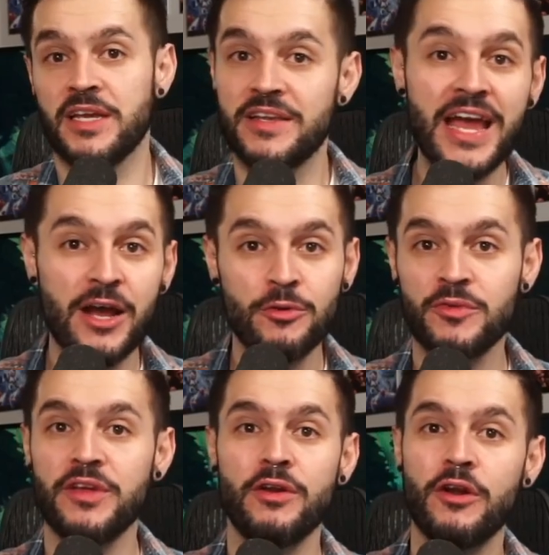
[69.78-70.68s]
Now,
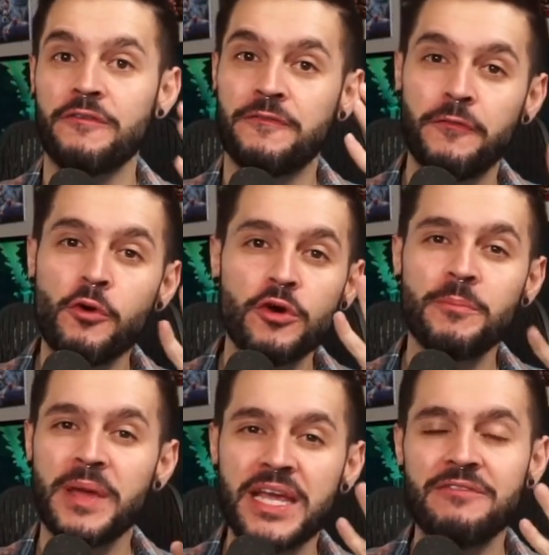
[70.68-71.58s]
there are 4
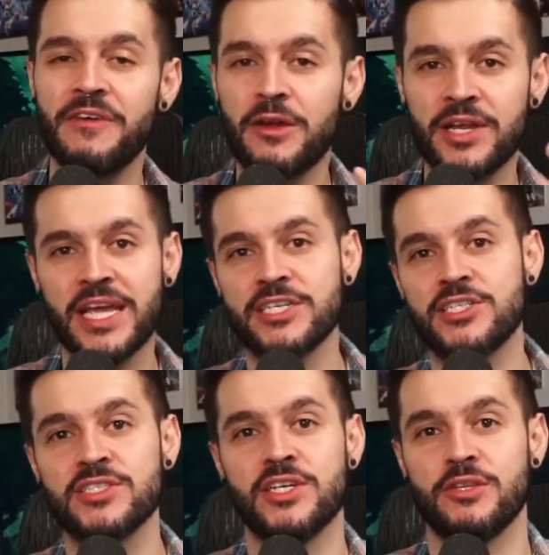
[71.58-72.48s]
main
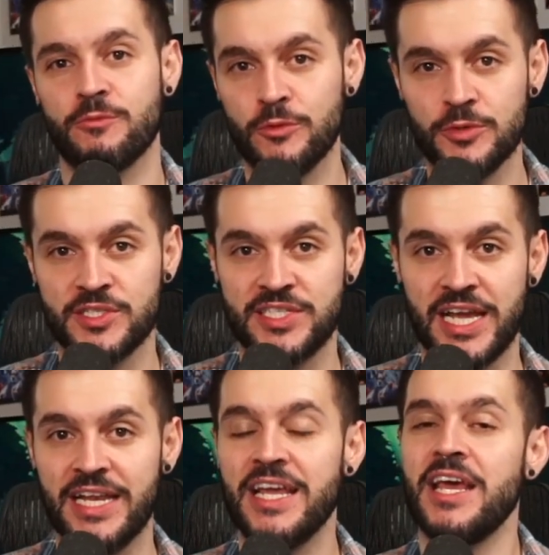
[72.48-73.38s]
variations on the rule
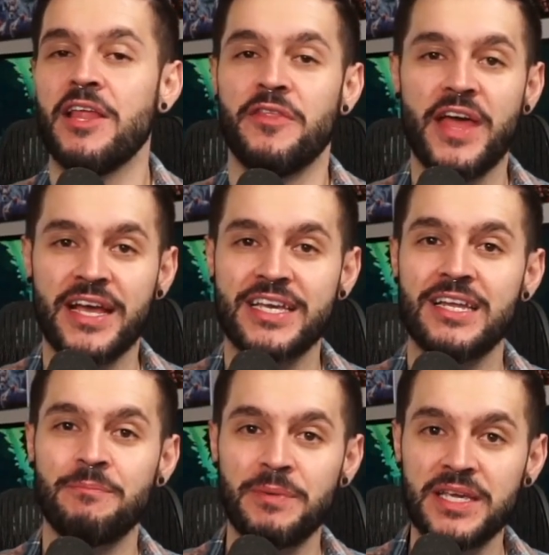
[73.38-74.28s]
set that
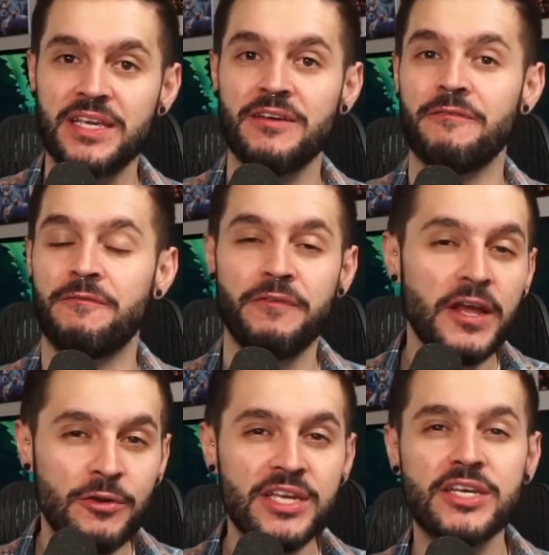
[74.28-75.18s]
can be
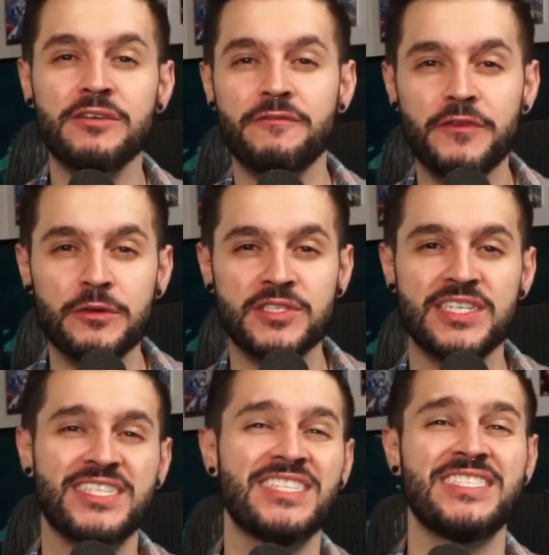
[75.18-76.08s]
very confusing
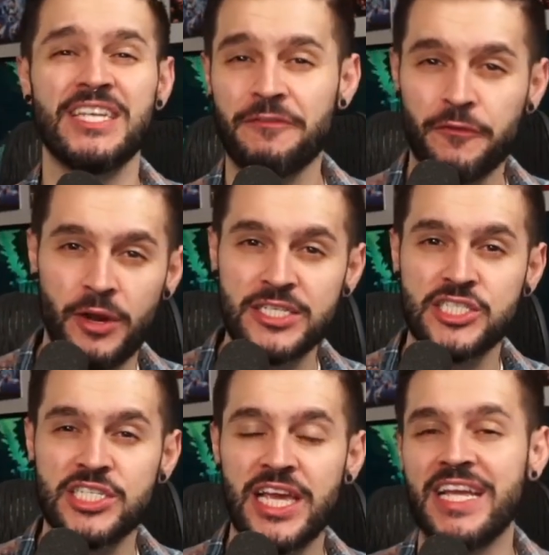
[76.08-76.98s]
to
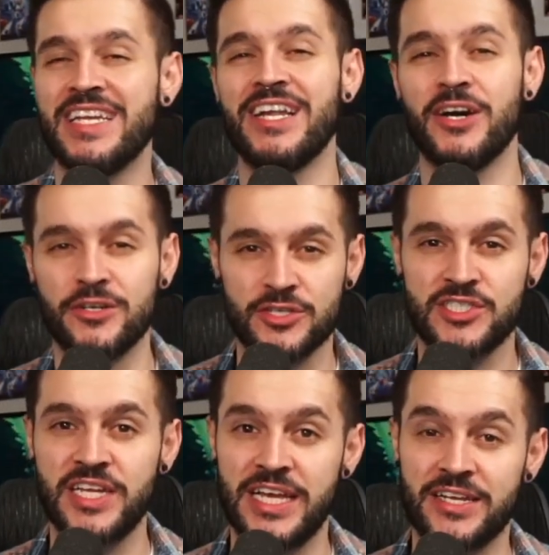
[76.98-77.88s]
differentiate and
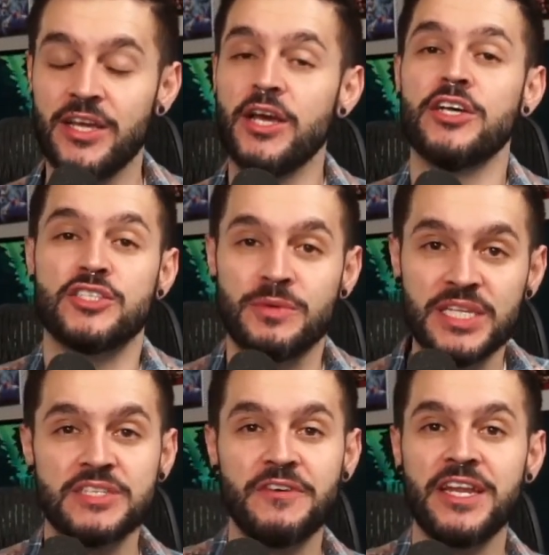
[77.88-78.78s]
understand. So in
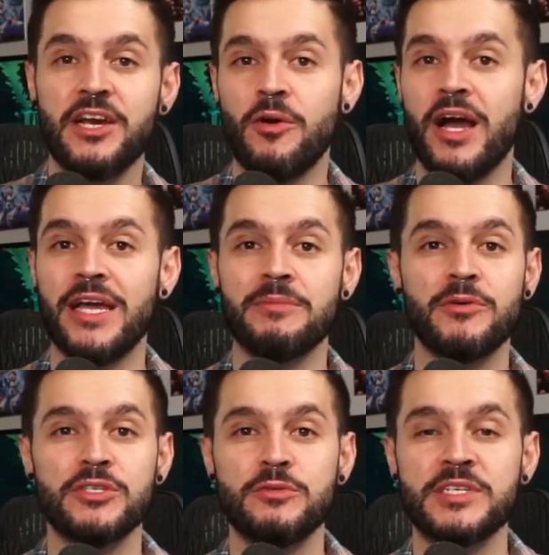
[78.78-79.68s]
this video, I am
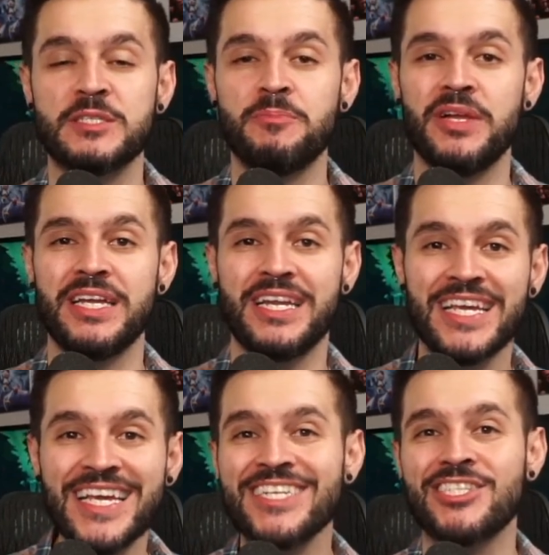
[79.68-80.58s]
going to explain
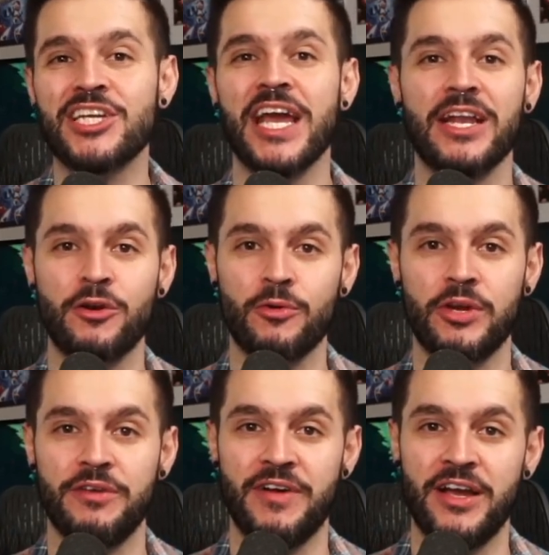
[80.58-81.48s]
each
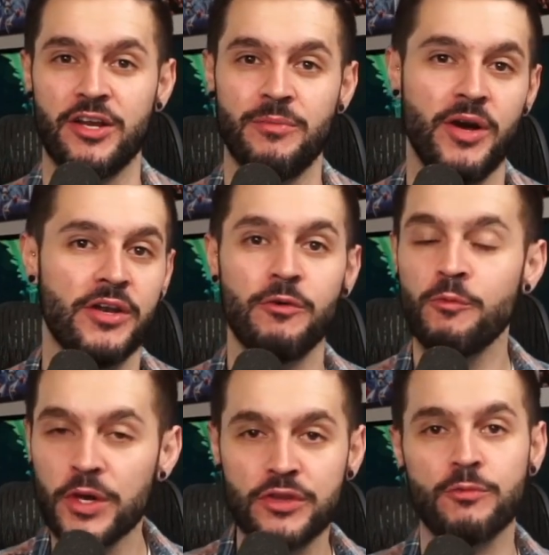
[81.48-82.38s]
category of IronMON,
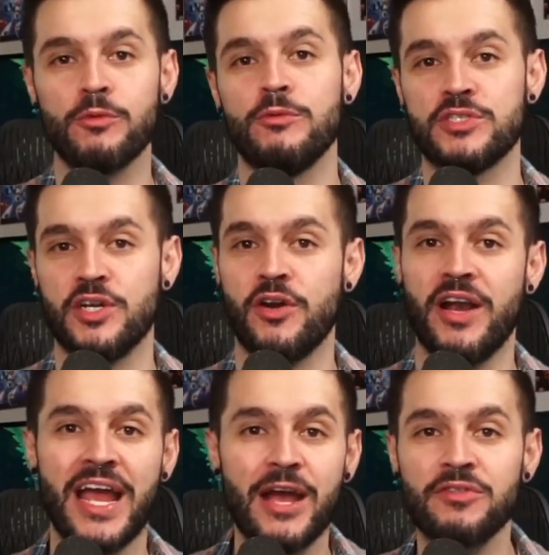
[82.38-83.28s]
what the rules are,
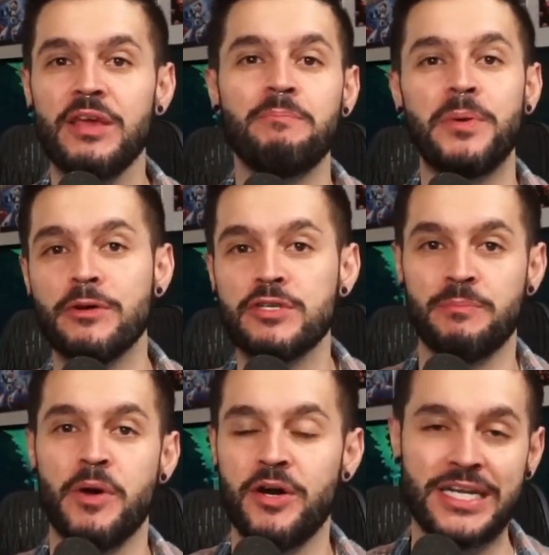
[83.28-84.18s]
how they build
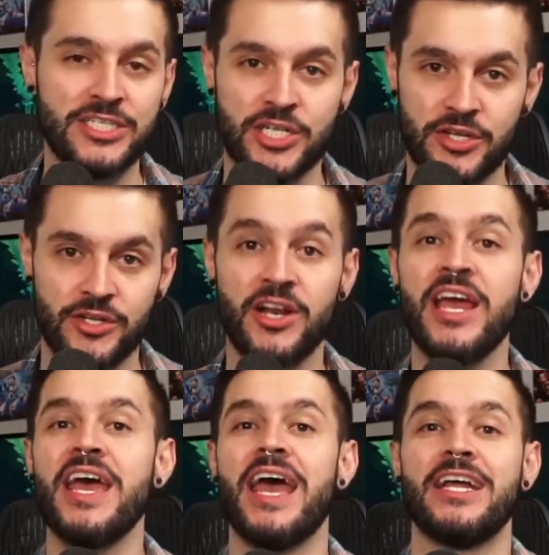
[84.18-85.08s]
upon each other,
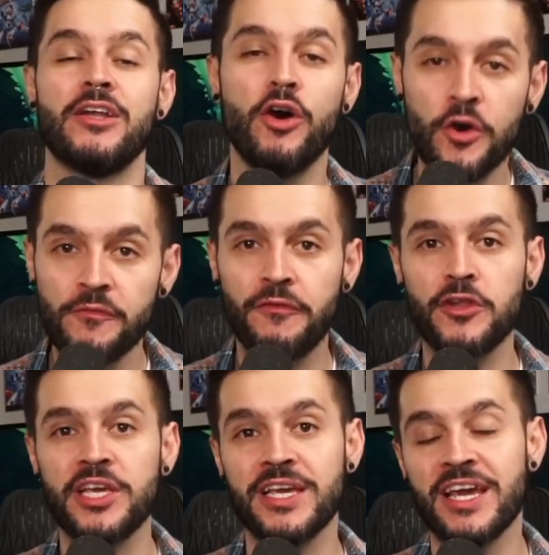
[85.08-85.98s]
and
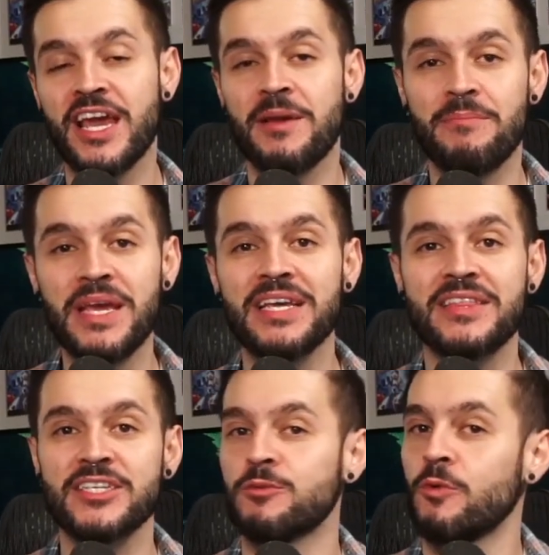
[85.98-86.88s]
hopefully make
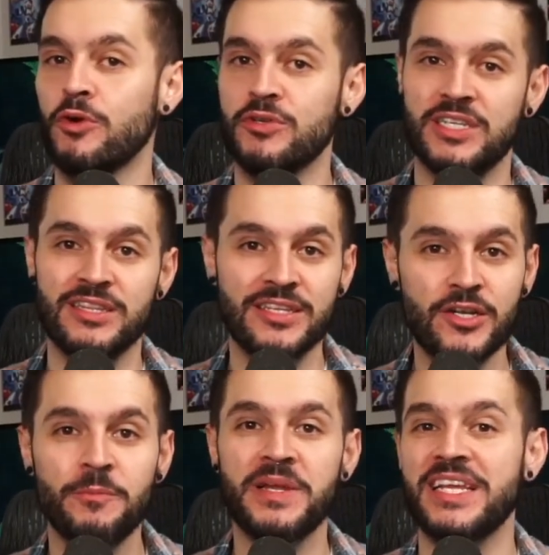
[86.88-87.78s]
this world a
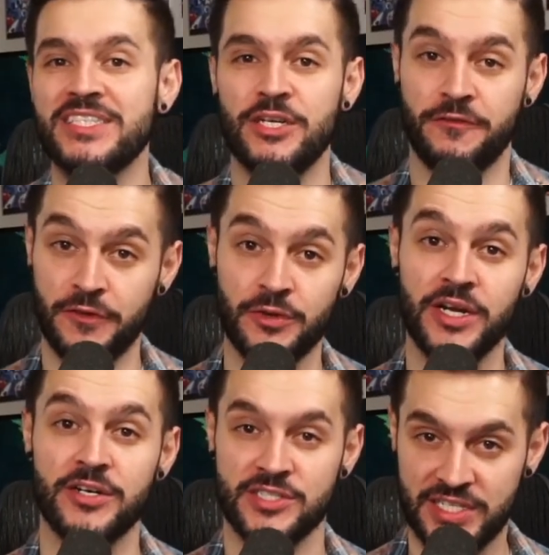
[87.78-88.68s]
little bit easier for you to
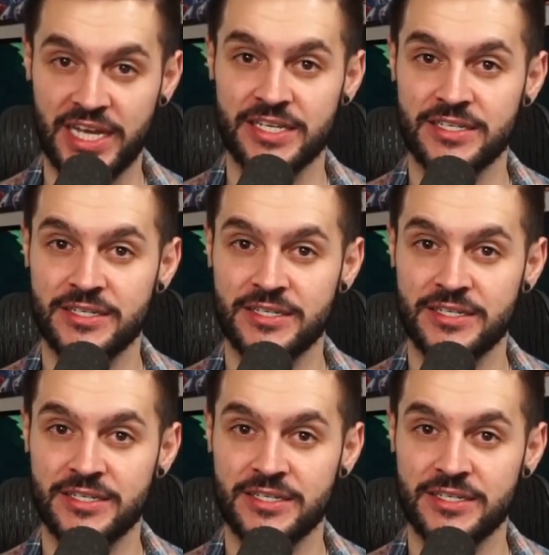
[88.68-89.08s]
understand.